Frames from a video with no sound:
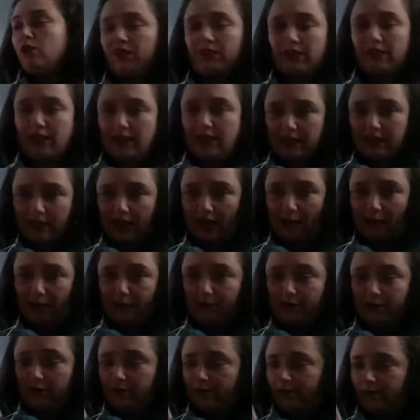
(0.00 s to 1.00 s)
like an
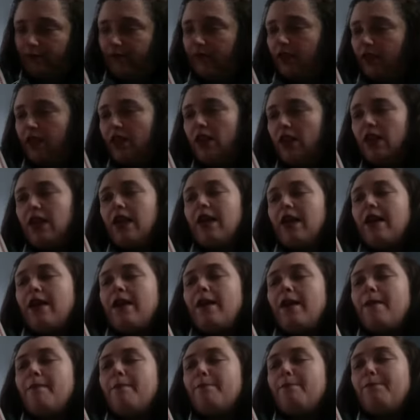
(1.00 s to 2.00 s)
apple,
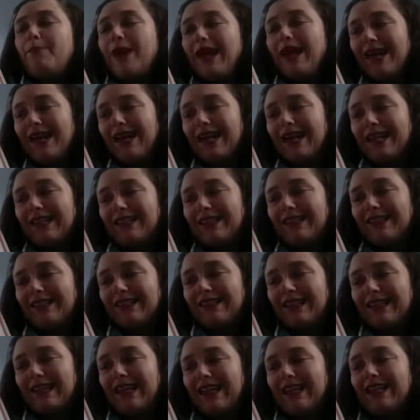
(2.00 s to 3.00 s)
and
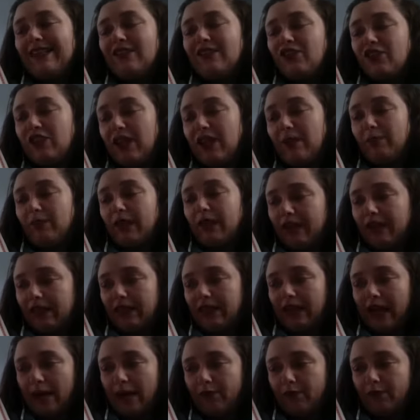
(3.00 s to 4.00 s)
it's shaped like
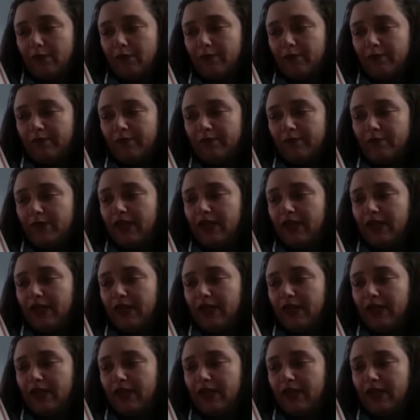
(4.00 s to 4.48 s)
an apple,